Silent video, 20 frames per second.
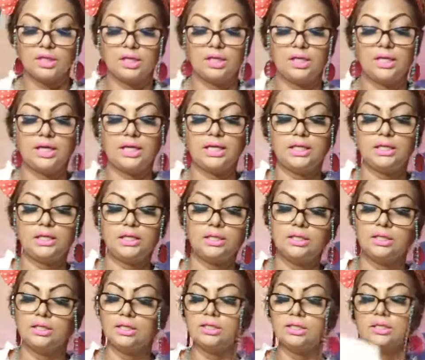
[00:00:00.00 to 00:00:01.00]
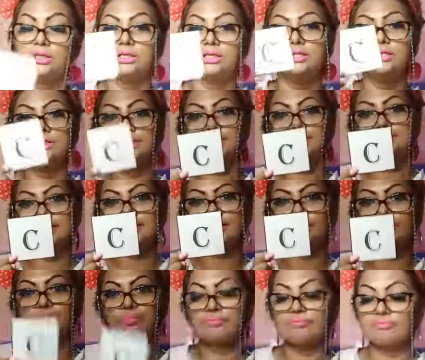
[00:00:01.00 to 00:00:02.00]
and
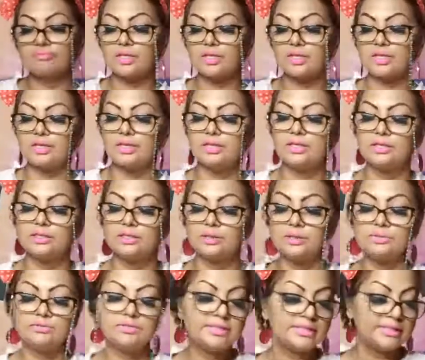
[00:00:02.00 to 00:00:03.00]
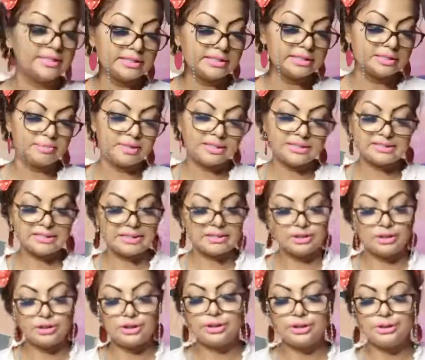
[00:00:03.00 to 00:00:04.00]
C. So these letters make
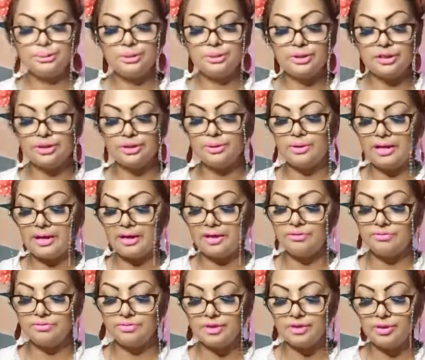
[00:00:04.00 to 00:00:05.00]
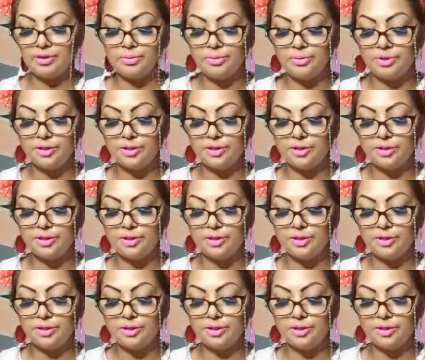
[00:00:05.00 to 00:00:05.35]
sense to you in your life. It could be a